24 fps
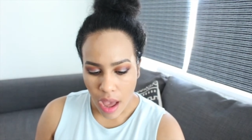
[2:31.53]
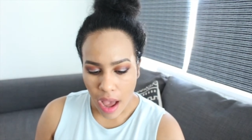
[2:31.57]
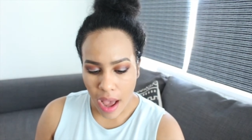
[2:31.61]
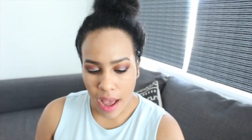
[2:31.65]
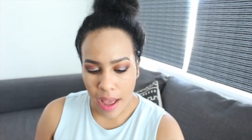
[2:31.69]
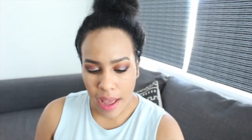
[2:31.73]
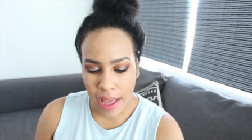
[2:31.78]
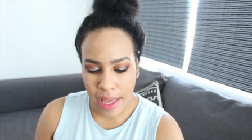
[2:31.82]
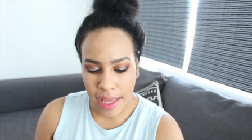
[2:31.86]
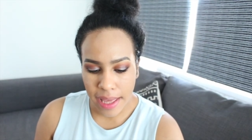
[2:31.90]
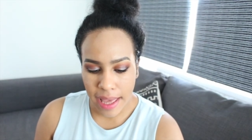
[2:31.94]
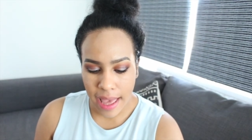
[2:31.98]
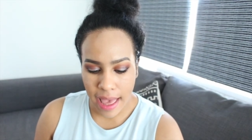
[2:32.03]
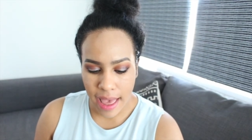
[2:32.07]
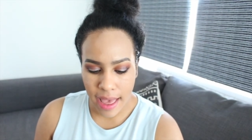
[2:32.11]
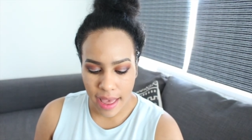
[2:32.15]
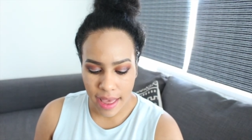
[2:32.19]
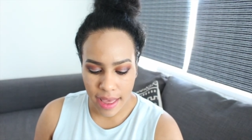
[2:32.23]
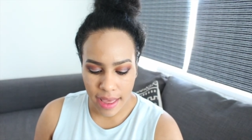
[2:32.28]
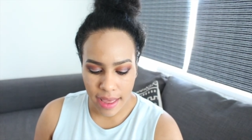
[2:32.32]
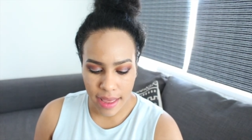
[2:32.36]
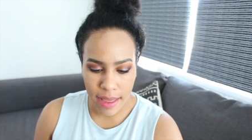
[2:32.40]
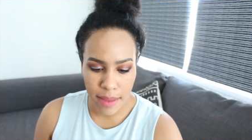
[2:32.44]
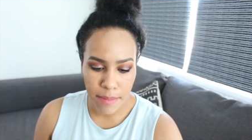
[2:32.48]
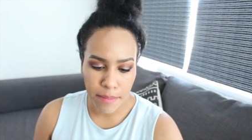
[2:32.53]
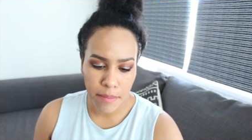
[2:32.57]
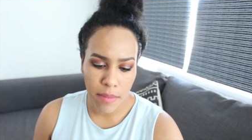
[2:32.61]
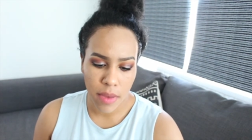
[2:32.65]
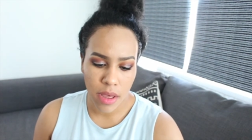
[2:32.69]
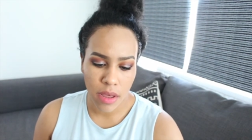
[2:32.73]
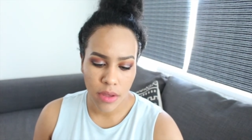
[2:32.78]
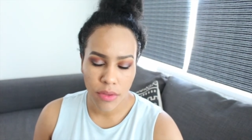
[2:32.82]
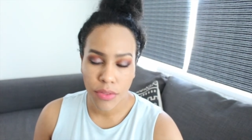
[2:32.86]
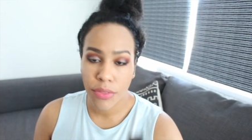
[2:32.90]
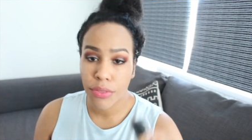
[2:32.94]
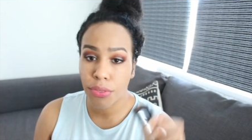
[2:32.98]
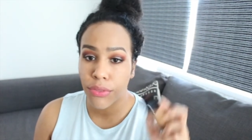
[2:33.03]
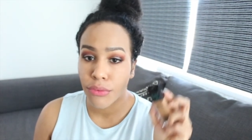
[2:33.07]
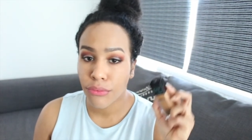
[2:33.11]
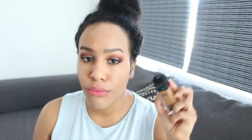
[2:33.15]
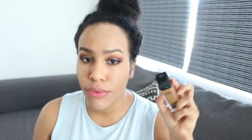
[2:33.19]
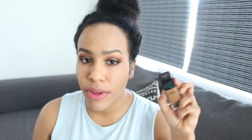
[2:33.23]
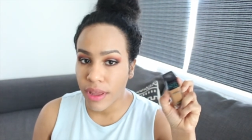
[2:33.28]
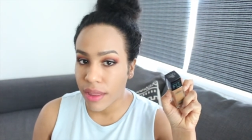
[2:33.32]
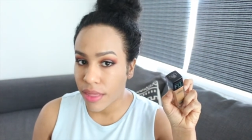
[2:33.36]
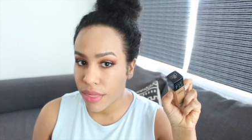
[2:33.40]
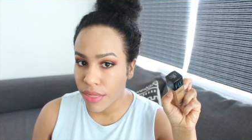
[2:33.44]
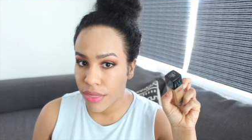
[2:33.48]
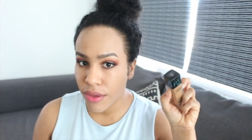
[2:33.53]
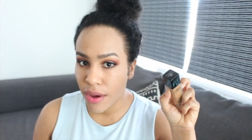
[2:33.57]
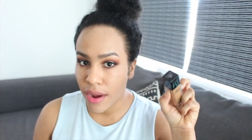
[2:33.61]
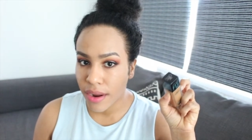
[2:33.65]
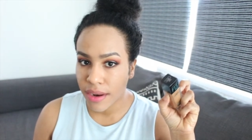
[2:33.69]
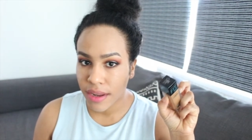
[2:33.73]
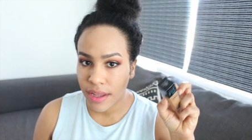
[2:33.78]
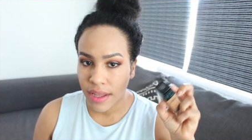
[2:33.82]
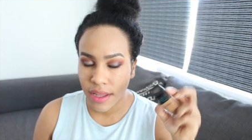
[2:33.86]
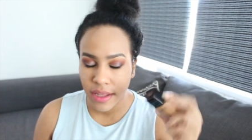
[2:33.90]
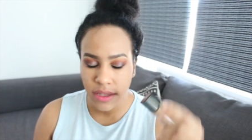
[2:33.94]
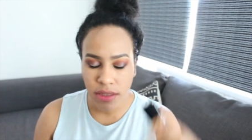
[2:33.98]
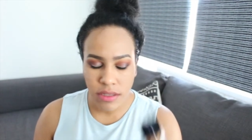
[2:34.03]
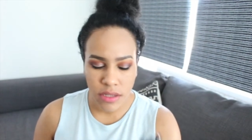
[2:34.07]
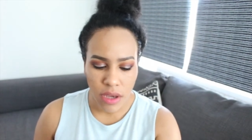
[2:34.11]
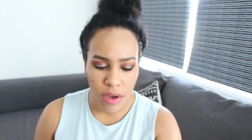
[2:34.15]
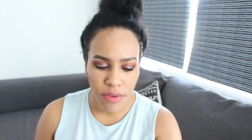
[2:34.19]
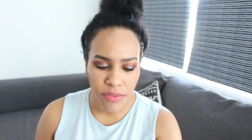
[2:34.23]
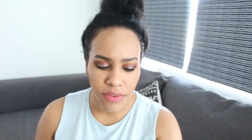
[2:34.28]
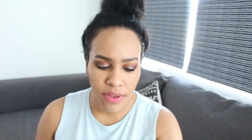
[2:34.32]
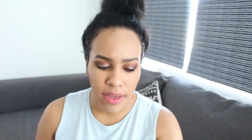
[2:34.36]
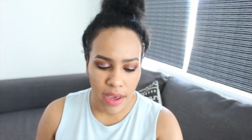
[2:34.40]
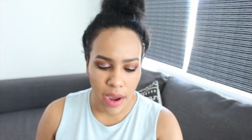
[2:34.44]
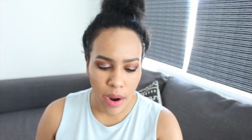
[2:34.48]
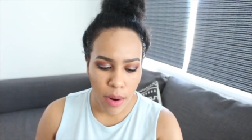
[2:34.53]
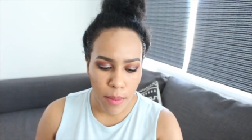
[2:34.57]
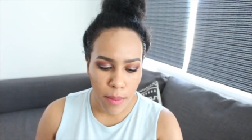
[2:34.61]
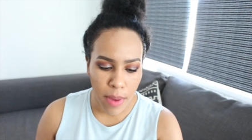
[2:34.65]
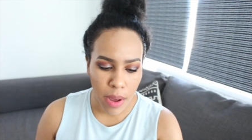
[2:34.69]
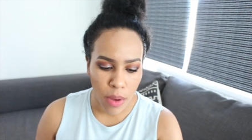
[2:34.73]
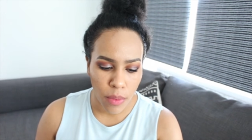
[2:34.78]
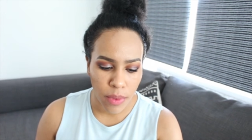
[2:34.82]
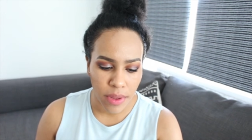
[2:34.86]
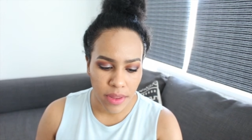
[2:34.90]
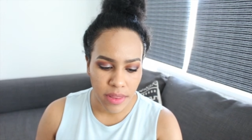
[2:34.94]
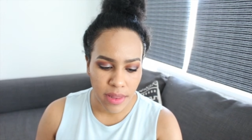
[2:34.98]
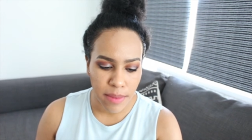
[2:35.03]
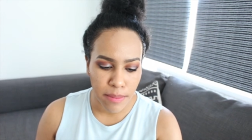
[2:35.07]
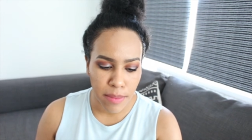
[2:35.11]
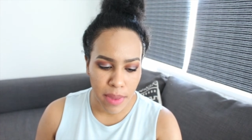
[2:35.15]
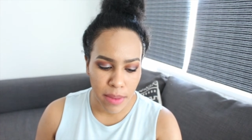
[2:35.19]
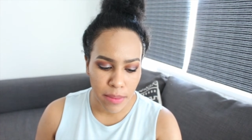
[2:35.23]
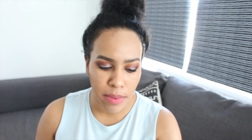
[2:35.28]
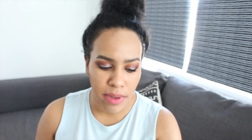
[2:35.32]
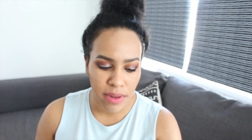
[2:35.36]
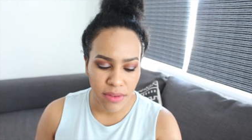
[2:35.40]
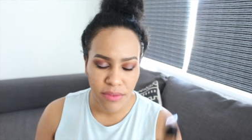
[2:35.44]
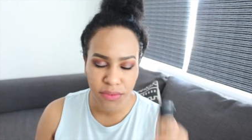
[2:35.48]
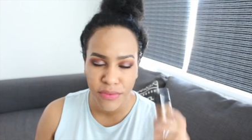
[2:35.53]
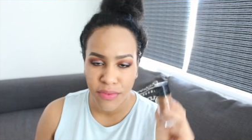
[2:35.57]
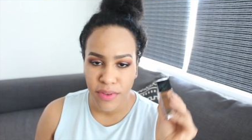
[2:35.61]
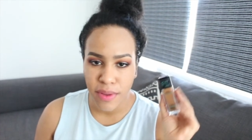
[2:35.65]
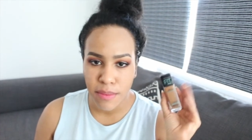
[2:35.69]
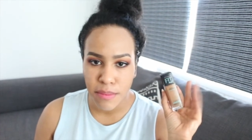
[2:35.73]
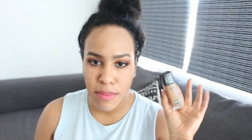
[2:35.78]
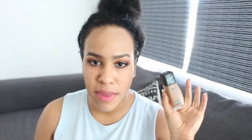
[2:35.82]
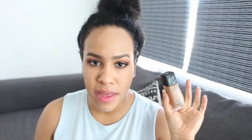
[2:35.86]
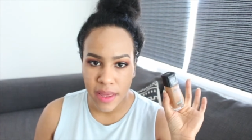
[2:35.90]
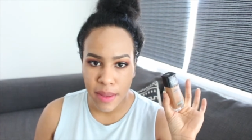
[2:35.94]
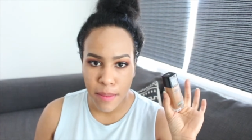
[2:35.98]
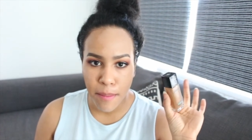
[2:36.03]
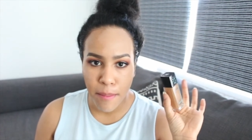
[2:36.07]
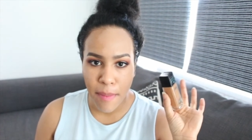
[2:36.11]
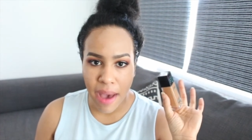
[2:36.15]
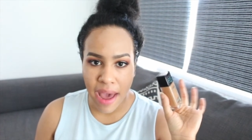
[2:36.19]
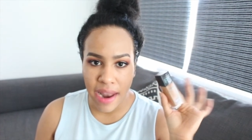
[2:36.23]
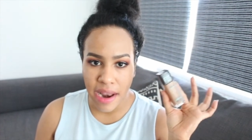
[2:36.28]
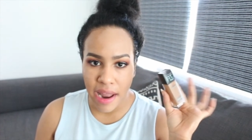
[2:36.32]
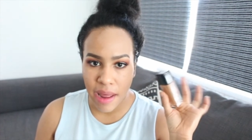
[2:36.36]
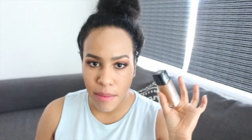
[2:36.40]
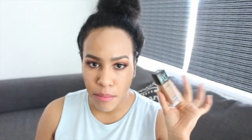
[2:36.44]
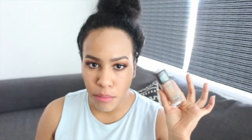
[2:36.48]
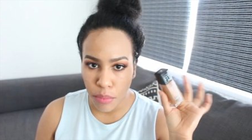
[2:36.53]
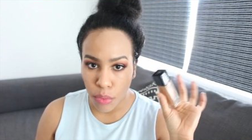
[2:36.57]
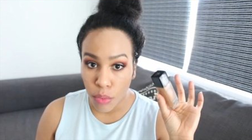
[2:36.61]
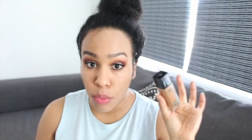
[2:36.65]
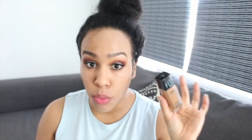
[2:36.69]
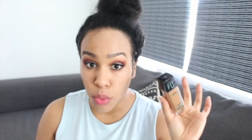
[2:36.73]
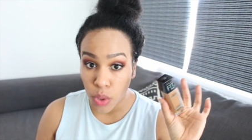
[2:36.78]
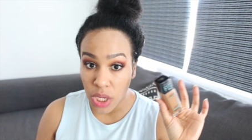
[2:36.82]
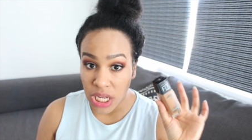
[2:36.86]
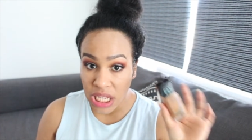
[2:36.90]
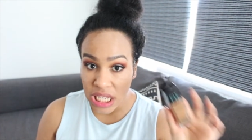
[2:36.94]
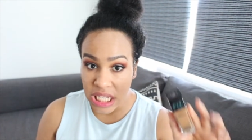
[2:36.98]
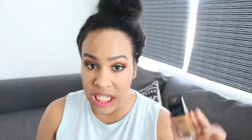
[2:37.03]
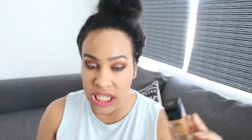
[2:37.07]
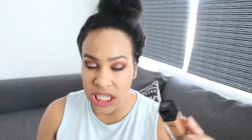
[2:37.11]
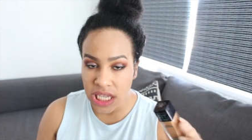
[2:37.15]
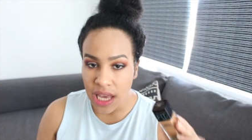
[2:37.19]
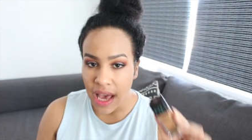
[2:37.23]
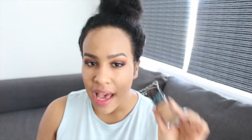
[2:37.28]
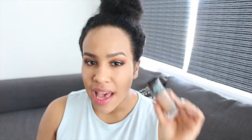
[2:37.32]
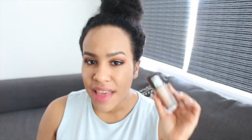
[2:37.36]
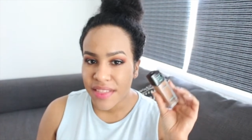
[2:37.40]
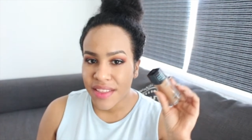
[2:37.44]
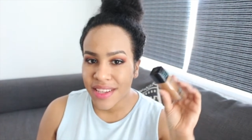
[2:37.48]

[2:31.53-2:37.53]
I am 330 Toffee Caramel in the Maybelline Fit Me Matte and Poreless.